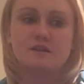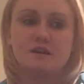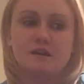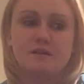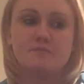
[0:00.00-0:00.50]

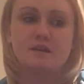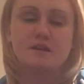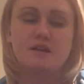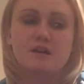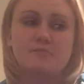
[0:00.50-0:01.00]

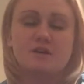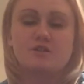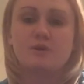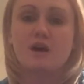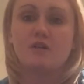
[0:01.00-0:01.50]
but
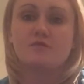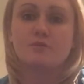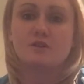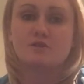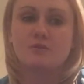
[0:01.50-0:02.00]
12
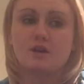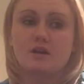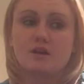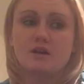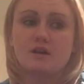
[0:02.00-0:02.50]
which
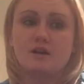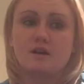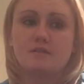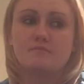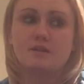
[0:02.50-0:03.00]
were
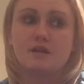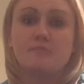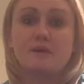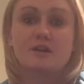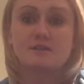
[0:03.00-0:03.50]
a
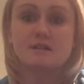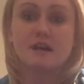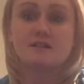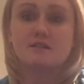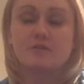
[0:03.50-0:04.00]
bigger
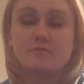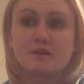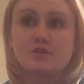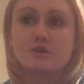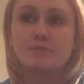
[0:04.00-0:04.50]
size that were
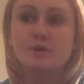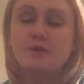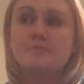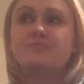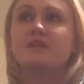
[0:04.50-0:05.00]
measurable.